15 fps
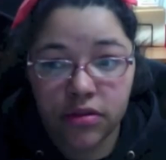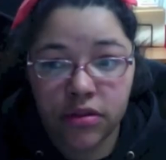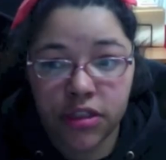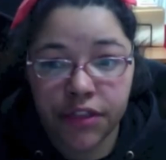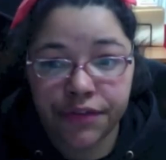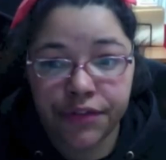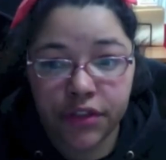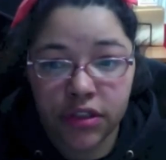
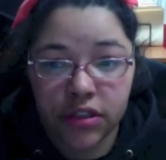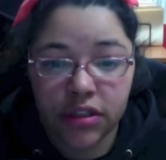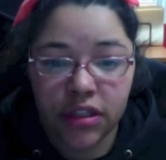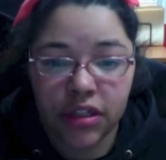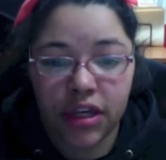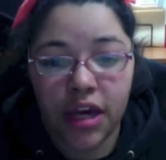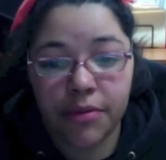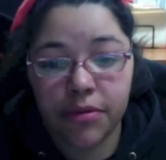different. The
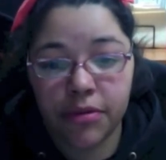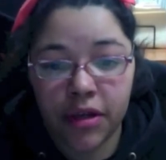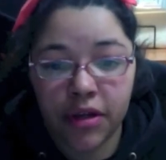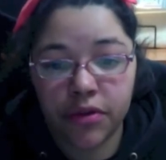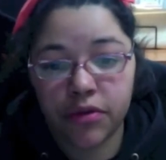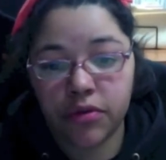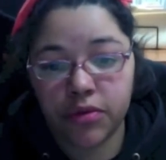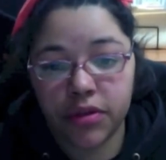camera
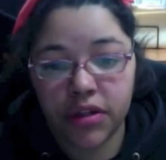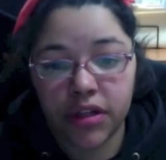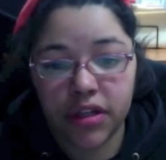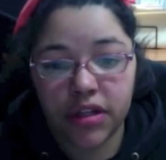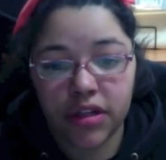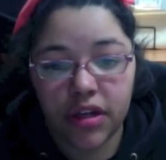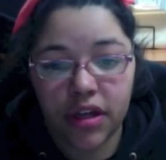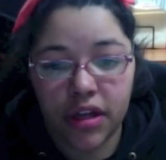angles were
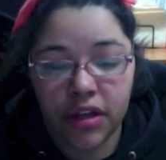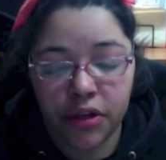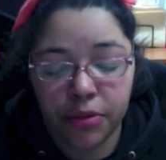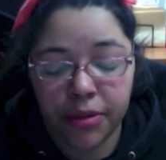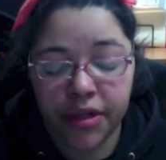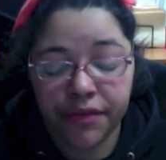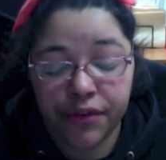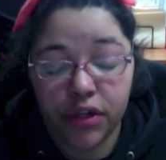like a little
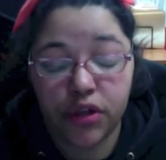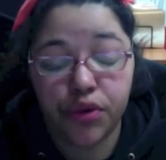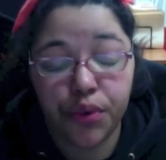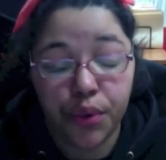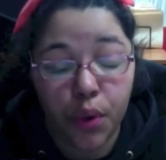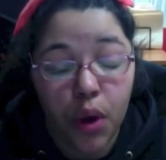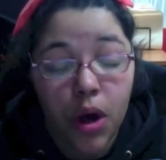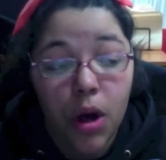bit different
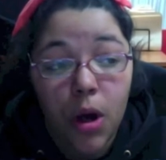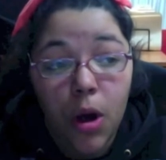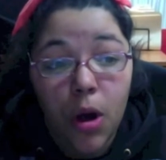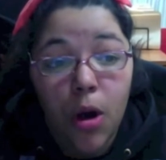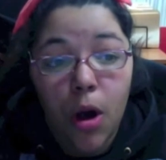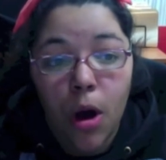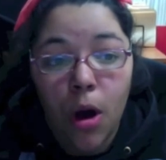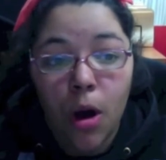too,
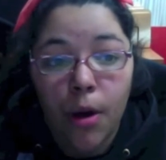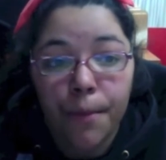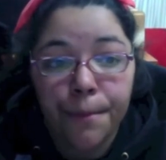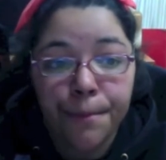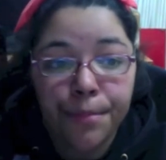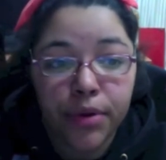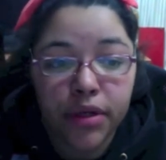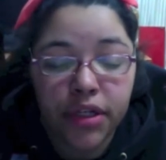
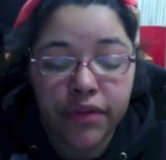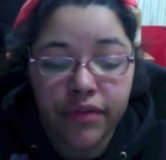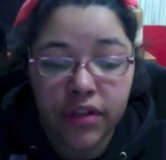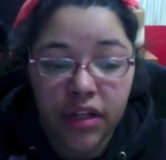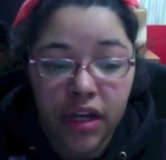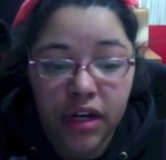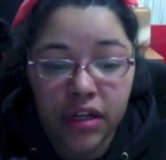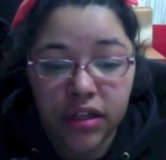but even
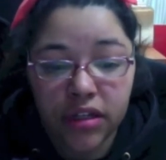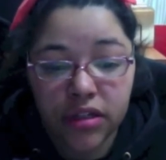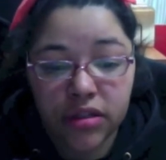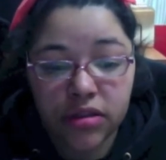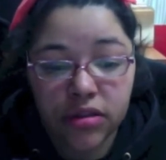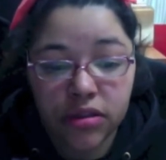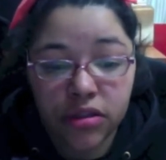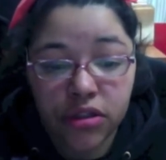then it
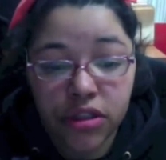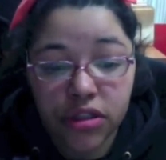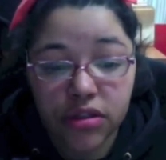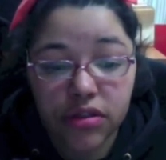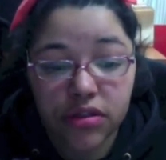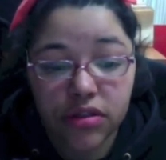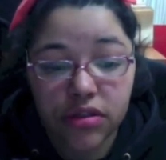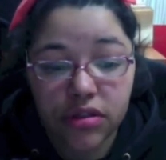
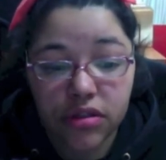looked